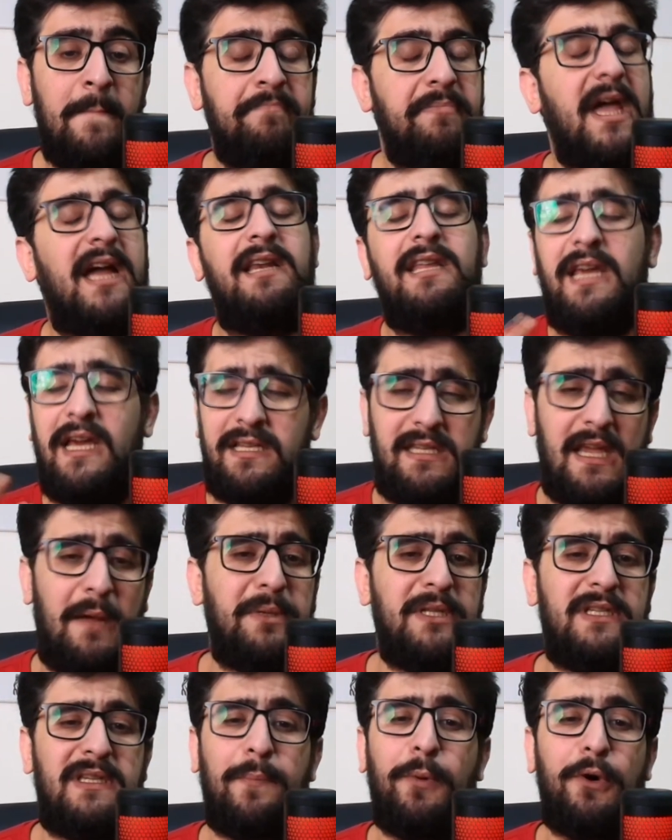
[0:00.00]
And yes, I've
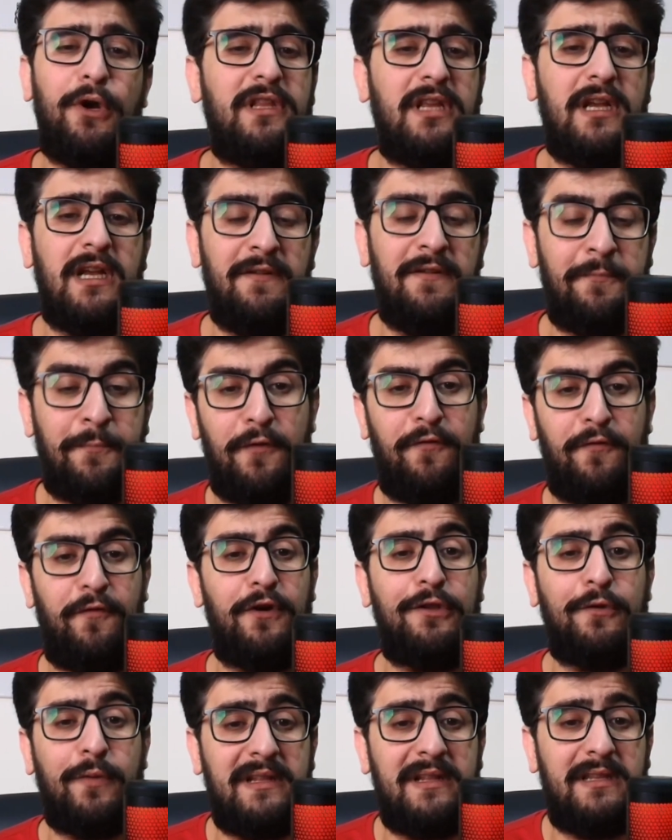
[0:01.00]
been supporting Liverpool
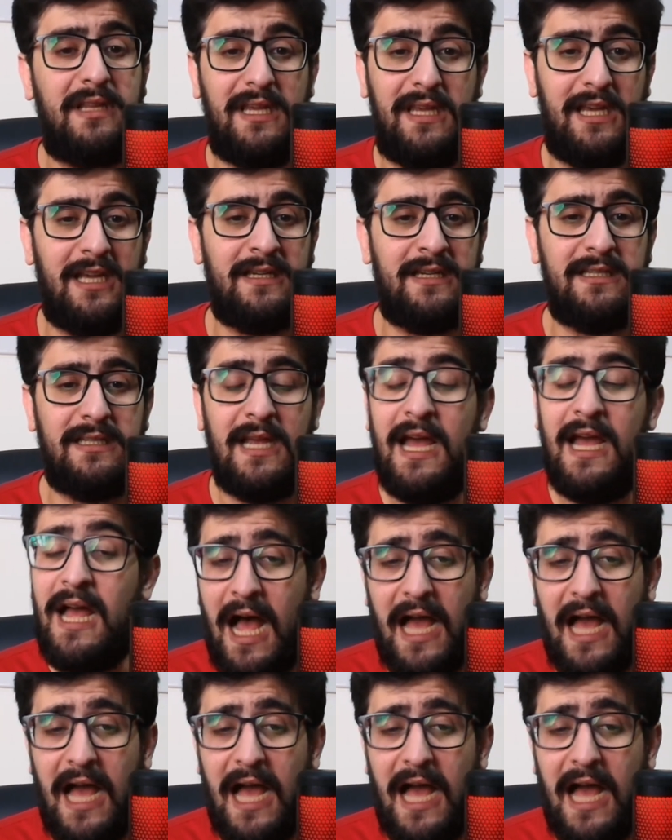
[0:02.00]
for 20 years.